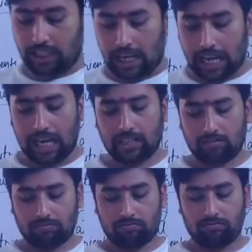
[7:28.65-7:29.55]
and
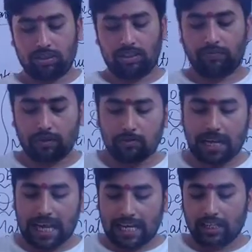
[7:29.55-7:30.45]
we may
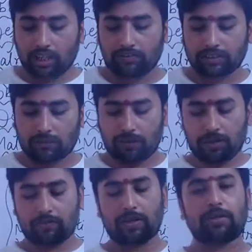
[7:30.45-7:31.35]
end up
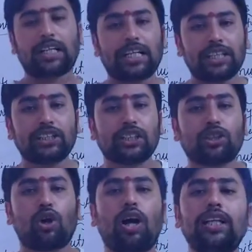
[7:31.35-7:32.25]
suffering from a condition
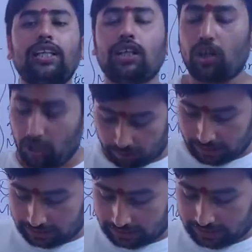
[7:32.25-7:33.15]
called
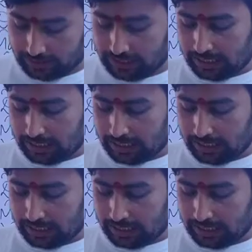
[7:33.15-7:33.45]
obesity.